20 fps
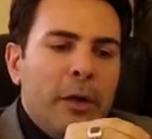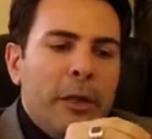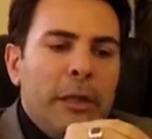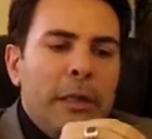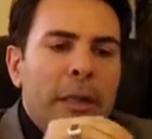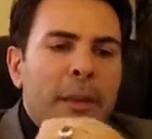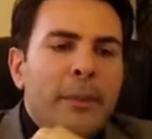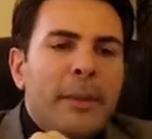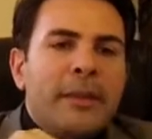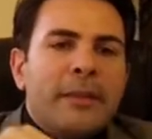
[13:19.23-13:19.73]

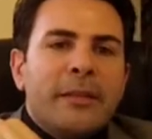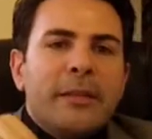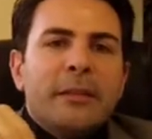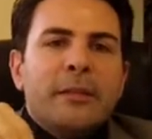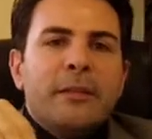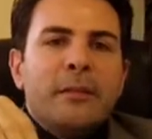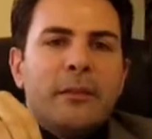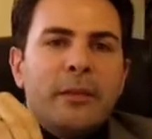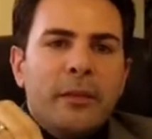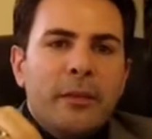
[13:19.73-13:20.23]

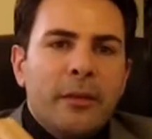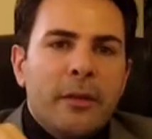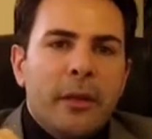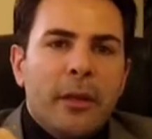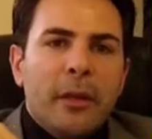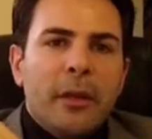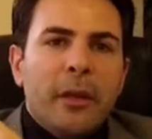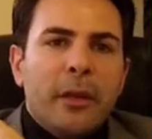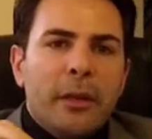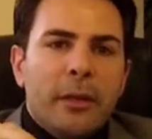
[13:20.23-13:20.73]
limited.
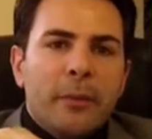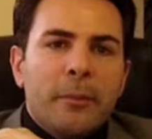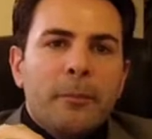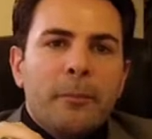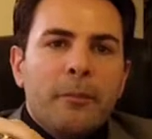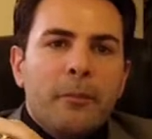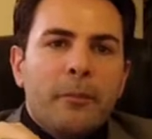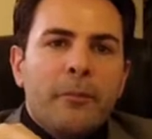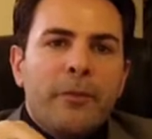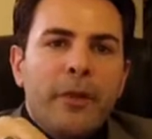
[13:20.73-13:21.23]

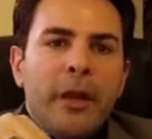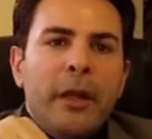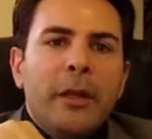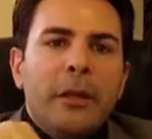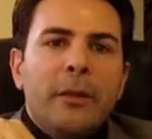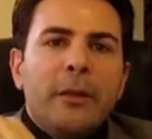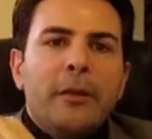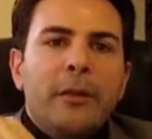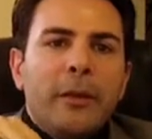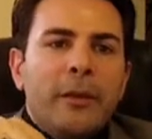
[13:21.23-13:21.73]

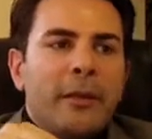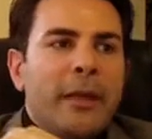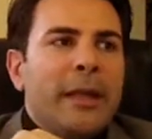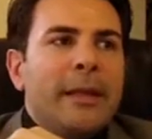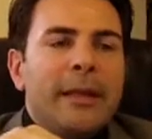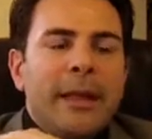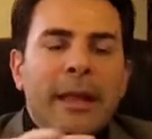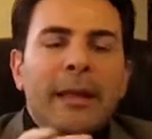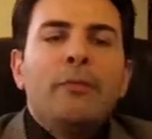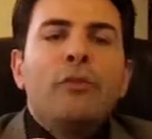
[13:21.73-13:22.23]
They
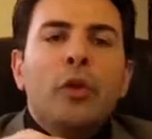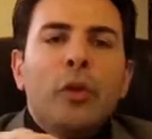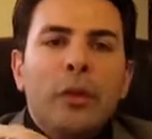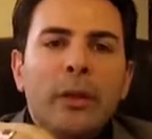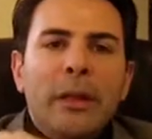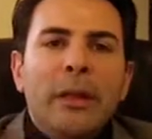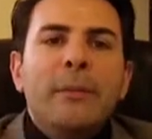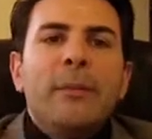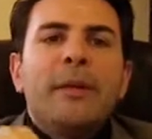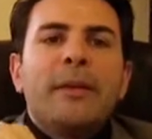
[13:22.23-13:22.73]
give you
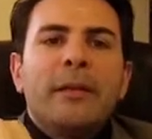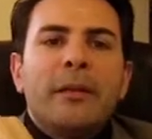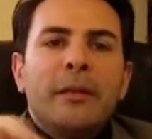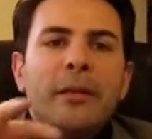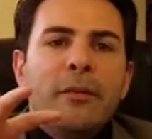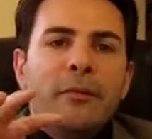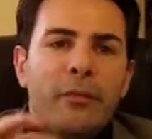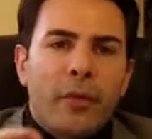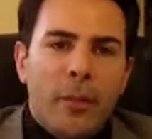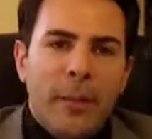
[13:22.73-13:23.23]
limited
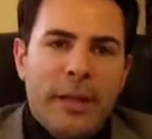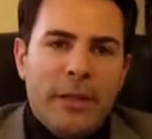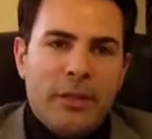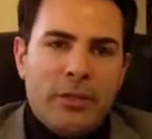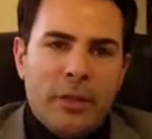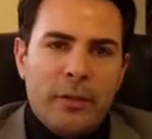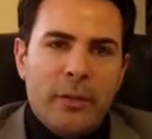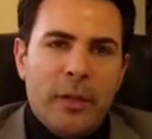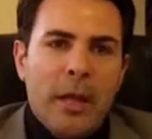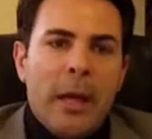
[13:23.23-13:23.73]

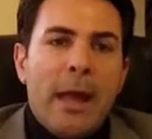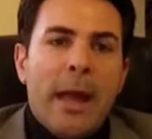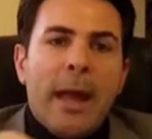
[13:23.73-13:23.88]
information.